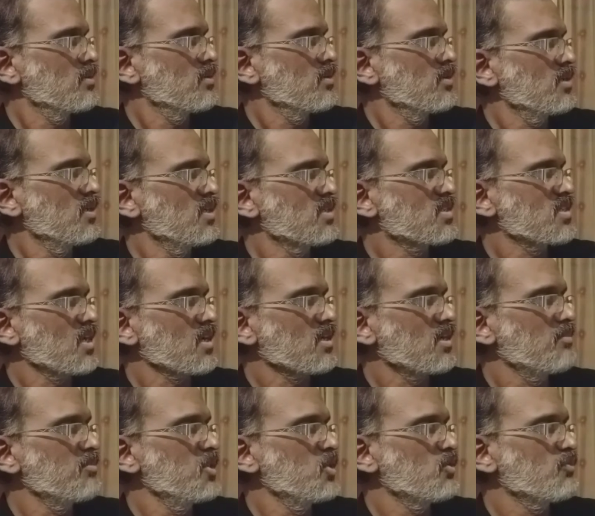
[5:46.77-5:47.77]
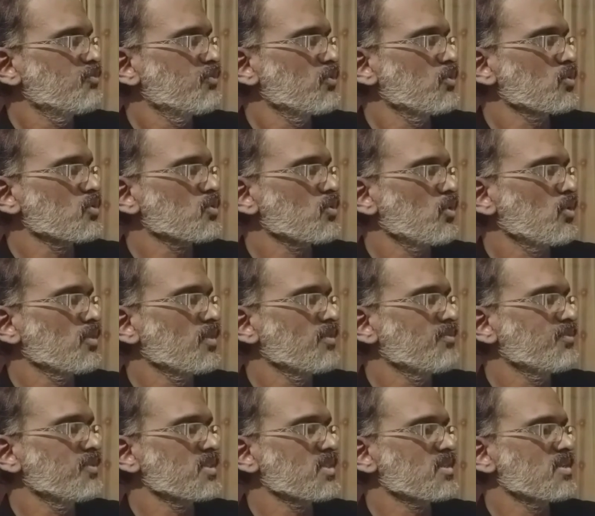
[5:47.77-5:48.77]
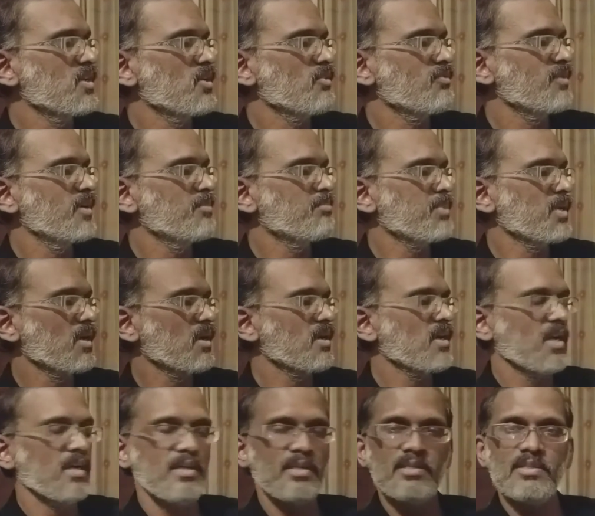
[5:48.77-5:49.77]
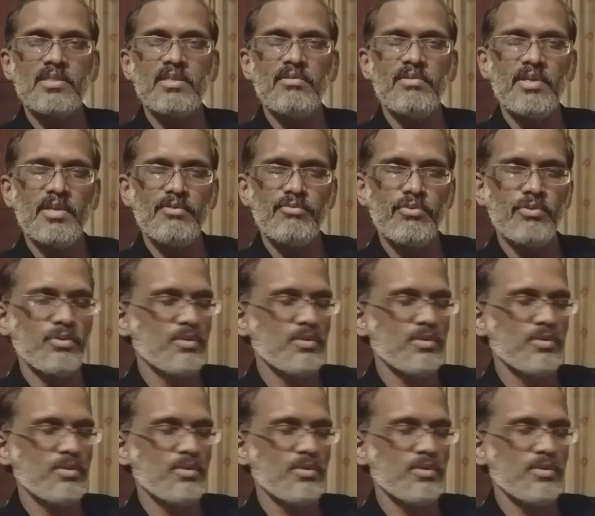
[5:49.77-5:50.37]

It shall come into force on the first day of April 1974.